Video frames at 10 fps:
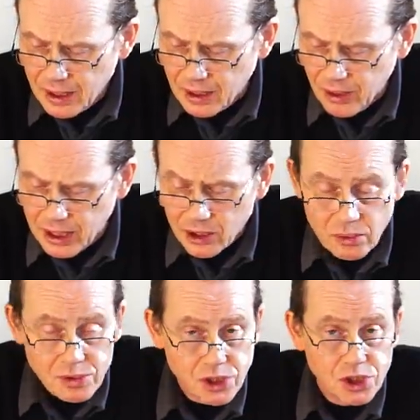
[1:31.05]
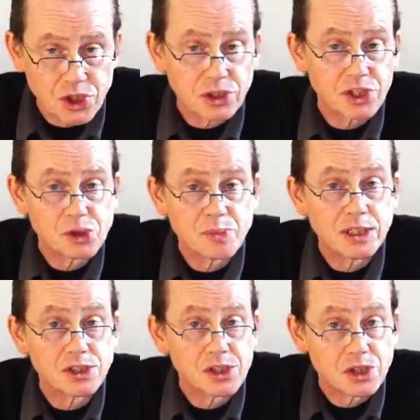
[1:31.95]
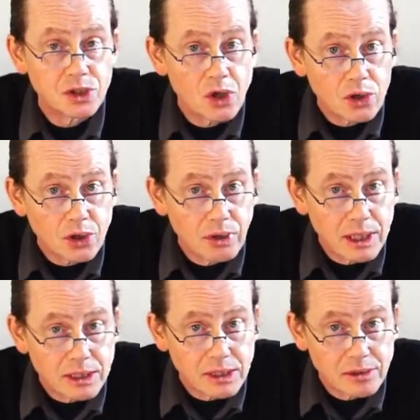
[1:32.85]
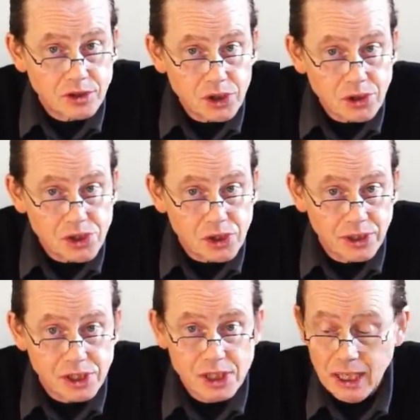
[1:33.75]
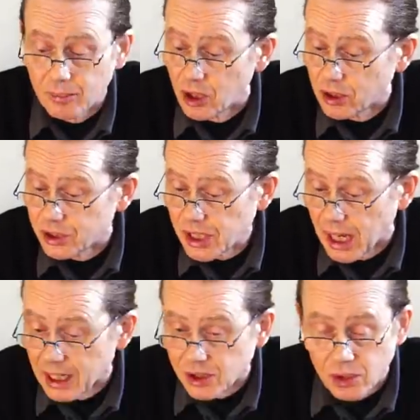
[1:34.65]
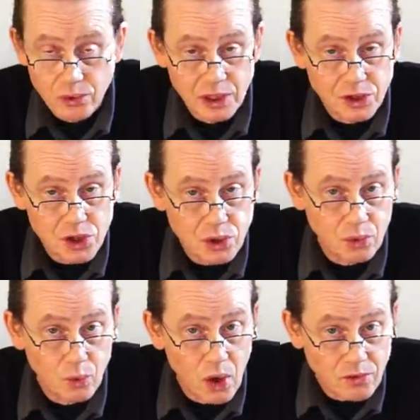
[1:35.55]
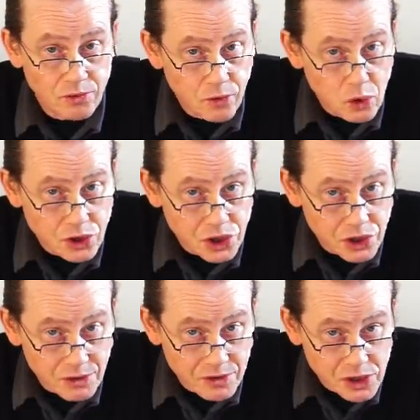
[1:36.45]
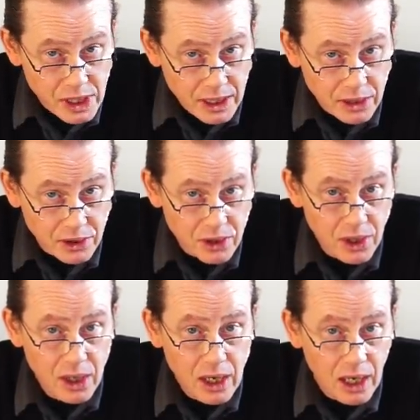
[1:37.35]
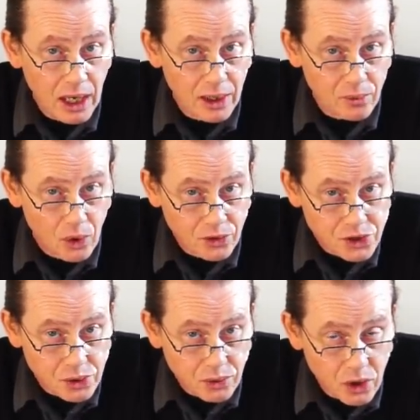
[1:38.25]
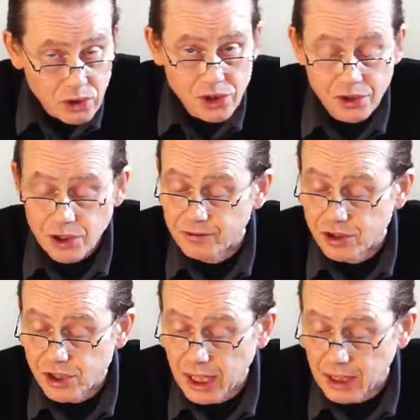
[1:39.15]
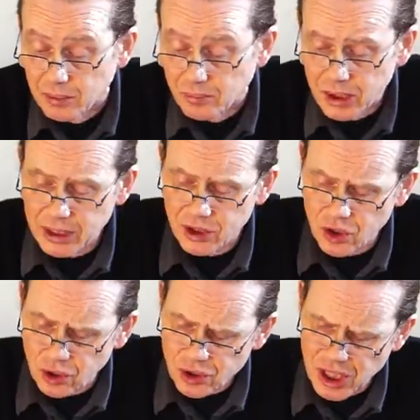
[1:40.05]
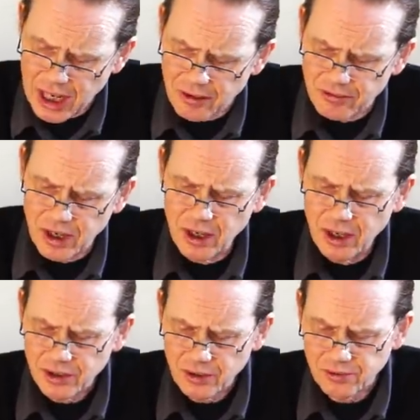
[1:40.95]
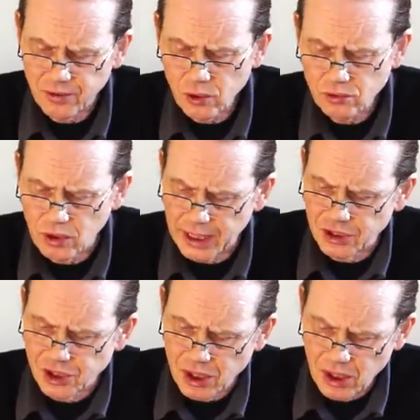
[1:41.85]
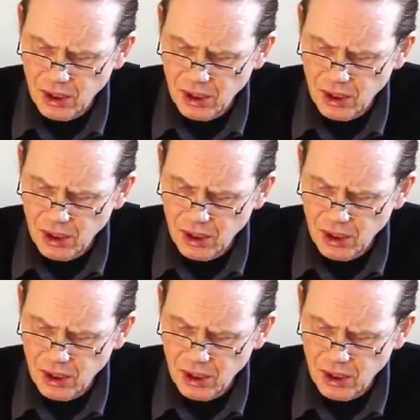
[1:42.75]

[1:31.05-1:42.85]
Now, when it comes to shutter speeds, there's not a great deal of choice on this camera because it has only two, 1/40th of a second and 1/200th of a second, but it does have the full range,